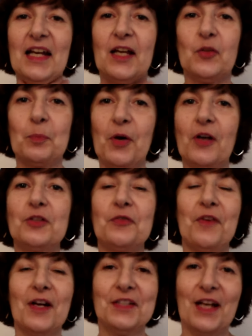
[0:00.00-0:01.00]
It's part
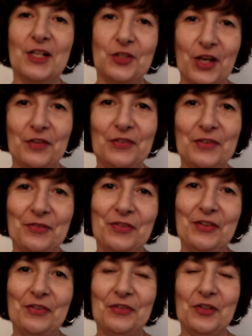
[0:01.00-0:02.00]
of our digestive
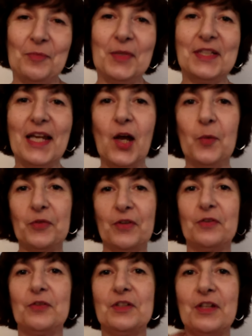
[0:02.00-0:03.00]
system. It helps
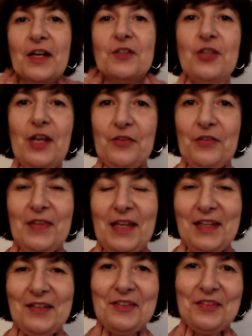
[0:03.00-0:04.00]
us to digest
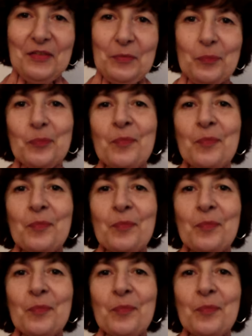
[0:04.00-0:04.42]
things.